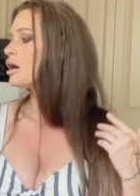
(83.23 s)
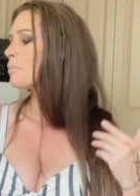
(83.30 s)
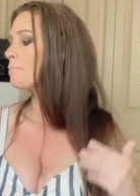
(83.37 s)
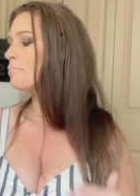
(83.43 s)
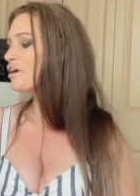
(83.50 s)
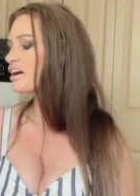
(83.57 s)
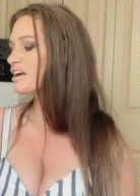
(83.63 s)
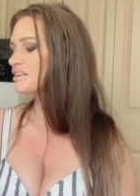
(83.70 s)

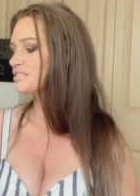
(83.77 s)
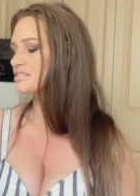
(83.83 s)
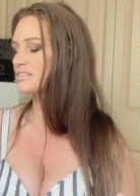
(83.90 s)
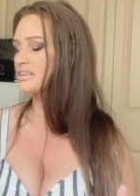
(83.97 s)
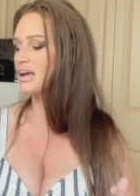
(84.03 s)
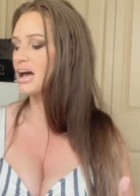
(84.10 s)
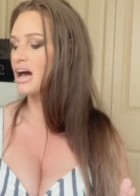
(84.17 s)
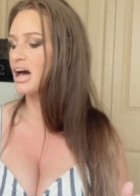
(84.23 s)
But
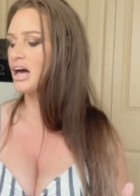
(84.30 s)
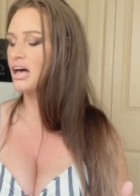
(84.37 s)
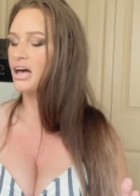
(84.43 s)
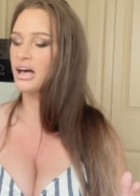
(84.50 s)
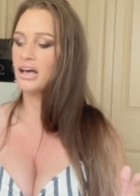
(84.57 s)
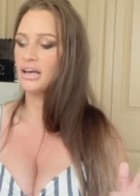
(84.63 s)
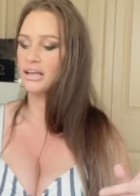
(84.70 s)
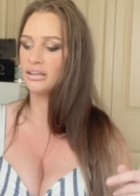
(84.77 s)

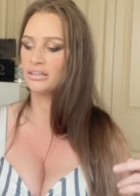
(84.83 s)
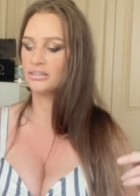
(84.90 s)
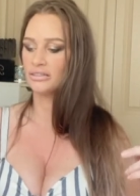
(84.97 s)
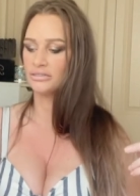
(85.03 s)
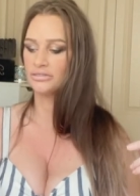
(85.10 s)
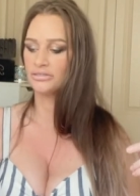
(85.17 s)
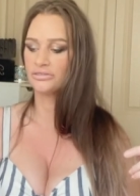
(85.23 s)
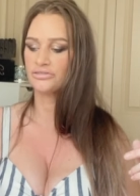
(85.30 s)
uh,
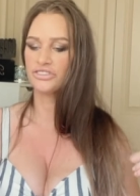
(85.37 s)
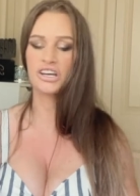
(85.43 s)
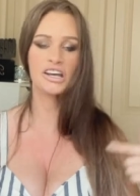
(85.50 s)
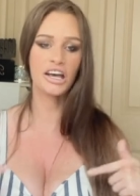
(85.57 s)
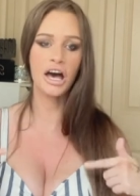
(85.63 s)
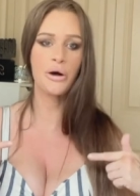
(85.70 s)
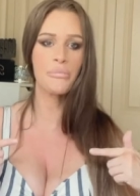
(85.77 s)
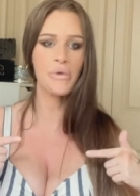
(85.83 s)
check
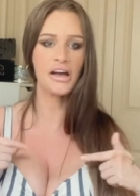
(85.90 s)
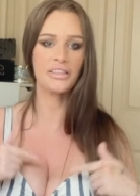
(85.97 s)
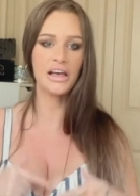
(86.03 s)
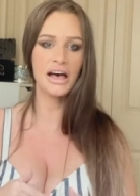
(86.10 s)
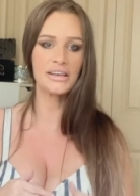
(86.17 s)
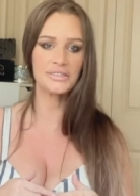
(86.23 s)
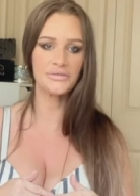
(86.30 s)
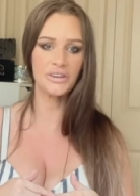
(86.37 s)
out my
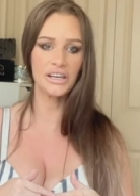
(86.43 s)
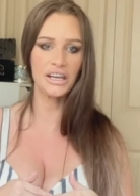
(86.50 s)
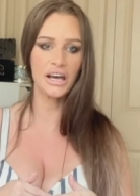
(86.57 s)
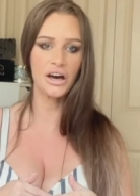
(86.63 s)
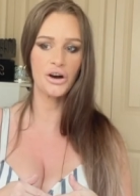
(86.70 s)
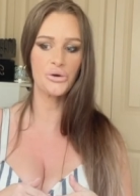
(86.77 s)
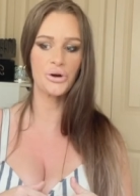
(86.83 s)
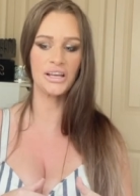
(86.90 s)
last
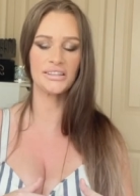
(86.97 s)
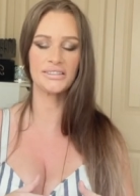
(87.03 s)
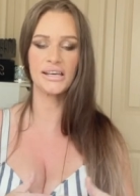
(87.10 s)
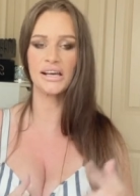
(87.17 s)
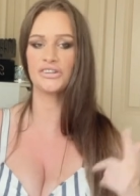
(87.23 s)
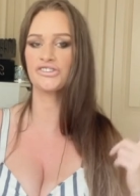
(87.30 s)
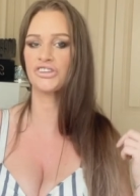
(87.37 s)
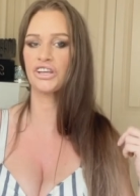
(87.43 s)
video. It's
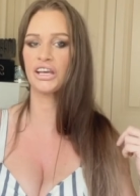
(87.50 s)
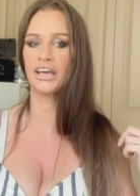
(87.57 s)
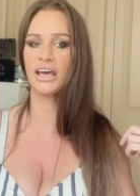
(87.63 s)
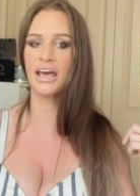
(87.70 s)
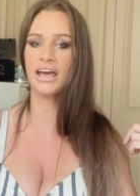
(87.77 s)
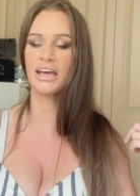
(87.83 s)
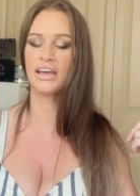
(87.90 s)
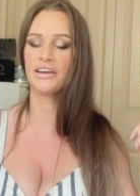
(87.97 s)
actually
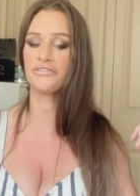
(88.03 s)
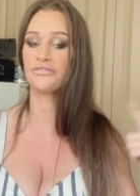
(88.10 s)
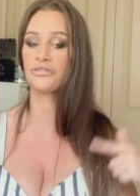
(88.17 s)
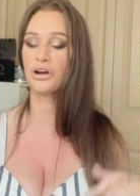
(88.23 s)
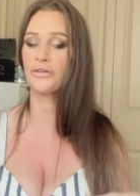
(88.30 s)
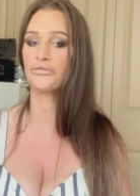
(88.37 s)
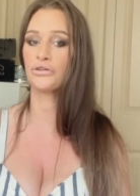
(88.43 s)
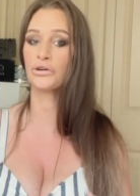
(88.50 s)
a
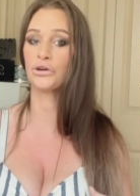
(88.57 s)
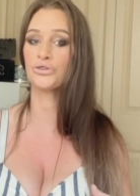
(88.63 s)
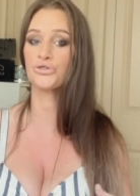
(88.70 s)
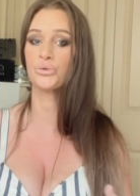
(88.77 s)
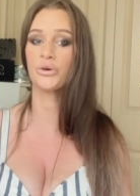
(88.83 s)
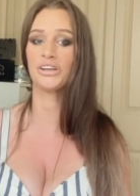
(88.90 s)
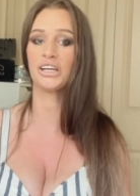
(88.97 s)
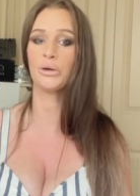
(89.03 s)
Forever
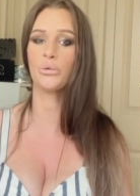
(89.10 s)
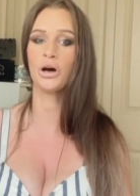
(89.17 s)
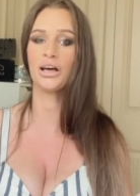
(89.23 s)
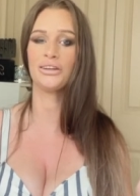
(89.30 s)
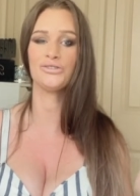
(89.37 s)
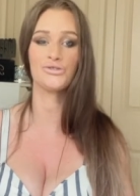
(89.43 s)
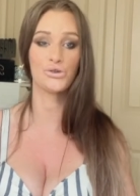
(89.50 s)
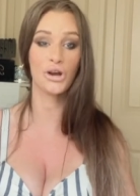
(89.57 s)

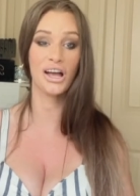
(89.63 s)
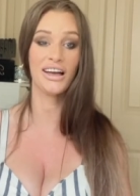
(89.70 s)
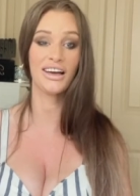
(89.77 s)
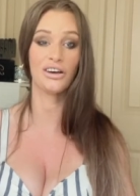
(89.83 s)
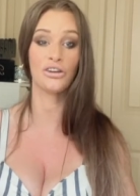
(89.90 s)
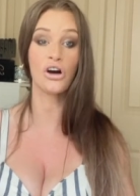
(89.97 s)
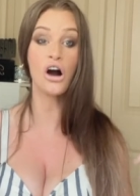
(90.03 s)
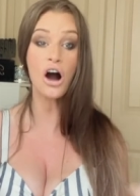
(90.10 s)
twenty-one
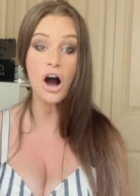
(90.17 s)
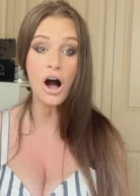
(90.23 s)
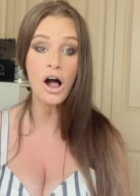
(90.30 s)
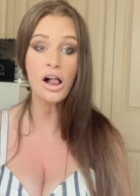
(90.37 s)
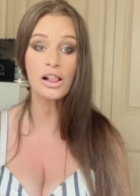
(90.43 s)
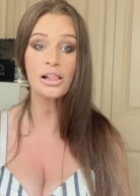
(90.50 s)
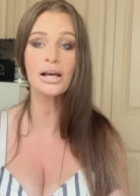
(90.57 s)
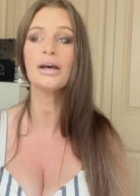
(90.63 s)
try-on
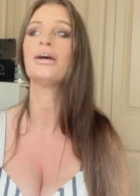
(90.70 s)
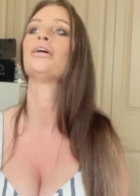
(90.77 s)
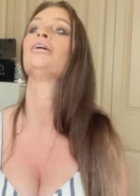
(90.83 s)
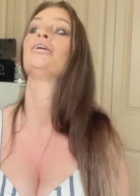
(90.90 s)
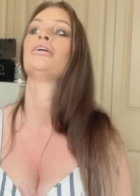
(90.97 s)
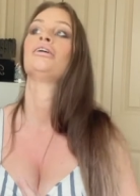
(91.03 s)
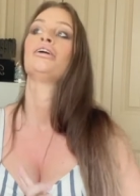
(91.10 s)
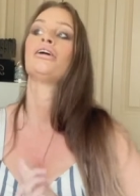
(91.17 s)
haul.
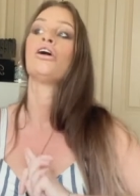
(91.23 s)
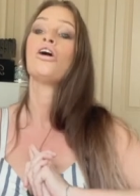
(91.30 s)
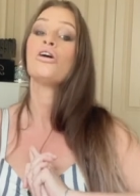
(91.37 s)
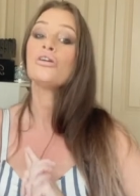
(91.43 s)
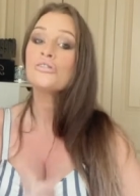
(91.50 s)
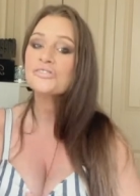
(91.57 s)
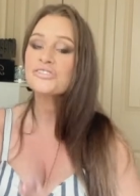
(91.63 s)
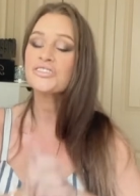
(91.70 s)

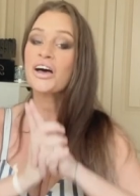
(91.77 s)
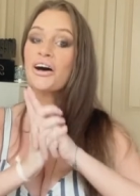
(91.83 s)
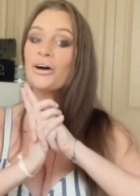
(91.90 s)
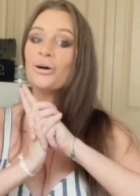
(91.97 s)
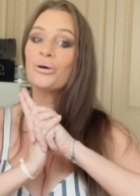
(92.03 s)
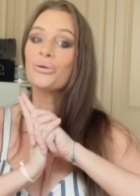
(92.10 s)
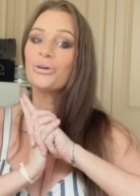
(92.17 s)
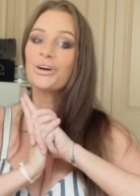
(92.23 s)

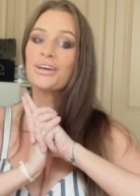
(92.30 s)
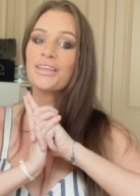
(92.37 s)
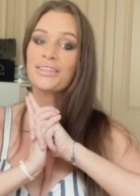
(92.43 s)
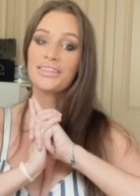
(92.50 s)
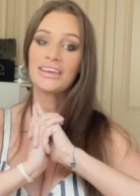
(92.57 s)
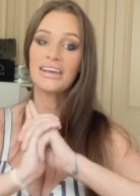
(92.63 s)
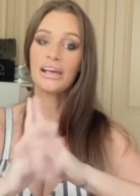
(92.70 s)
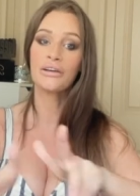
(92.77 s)
Also,
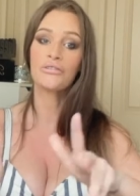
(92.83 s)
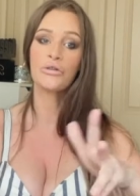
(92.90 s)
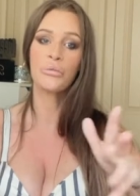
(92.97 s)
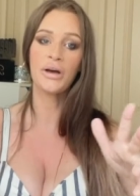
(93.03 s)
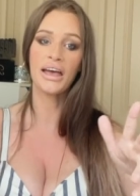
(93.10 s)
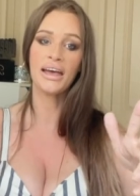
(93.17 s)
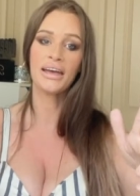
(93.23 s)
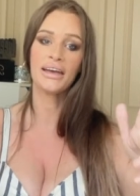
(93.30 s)
the
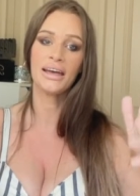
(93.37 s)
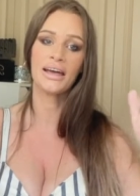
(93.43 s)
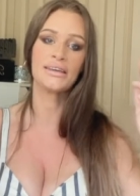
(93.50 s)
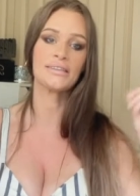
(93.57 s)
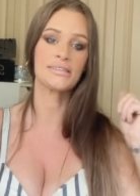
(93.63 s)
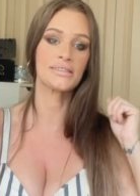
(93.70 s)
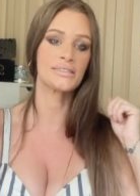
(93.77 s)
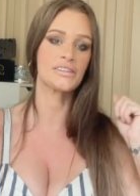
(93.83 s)
giveaway
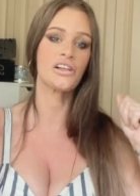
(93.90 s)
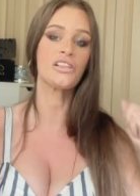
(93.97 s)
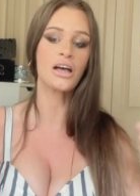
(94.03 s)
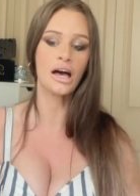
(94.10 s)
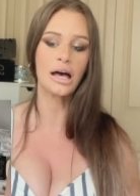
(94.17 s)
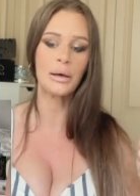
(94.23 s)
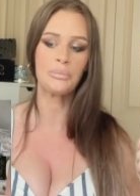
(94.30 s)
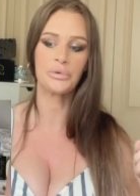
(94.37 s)
is still
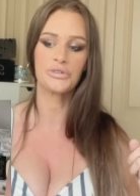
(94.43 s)
up.